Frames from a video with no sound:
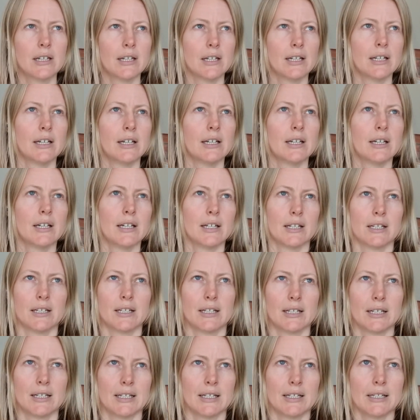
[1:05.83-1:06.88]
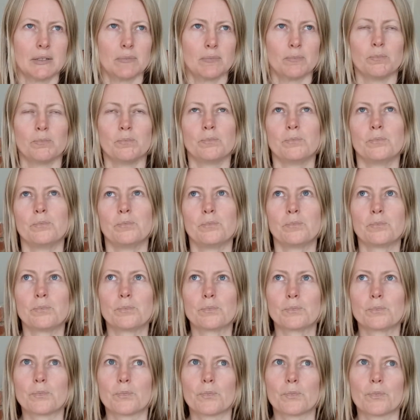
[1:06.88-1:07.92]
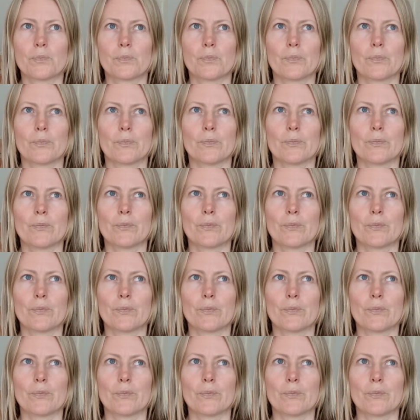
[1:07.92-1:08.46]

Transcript: Nobody speaks.